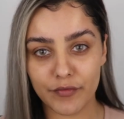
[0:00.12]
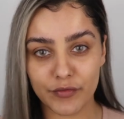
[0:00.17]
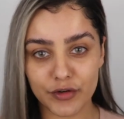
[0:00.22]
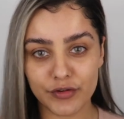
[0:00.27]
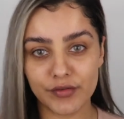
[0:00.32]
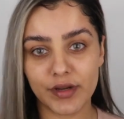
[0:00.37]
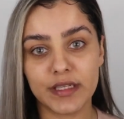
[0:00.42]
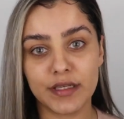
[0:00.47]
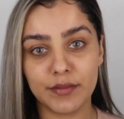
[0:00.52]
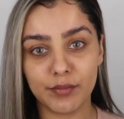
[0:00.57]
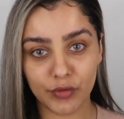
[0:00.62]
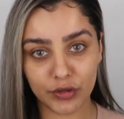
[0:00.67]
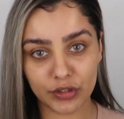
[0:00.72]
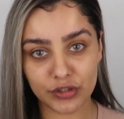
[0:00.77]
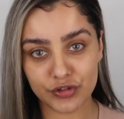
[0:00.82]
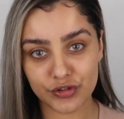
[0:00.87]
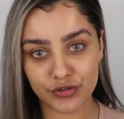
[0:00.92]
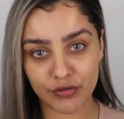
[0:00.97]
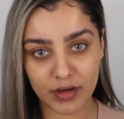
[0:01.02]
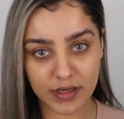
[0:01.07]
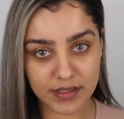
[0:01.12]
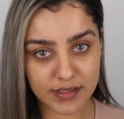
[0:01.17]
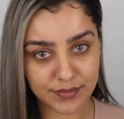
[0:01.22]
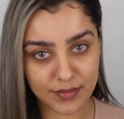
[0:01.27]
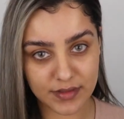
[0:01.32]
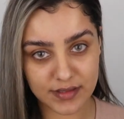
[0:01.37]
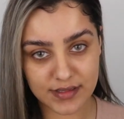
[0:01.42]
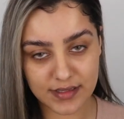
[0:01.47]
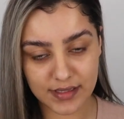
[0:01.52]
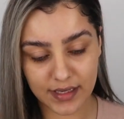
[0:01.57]
I've already moisturized
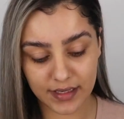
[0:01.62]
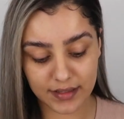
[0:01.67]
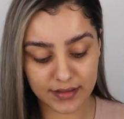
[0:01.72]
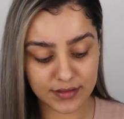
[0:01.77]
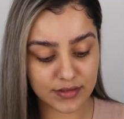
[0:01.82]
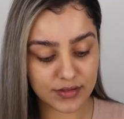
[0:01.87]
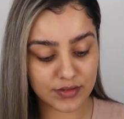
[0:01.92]
my skin,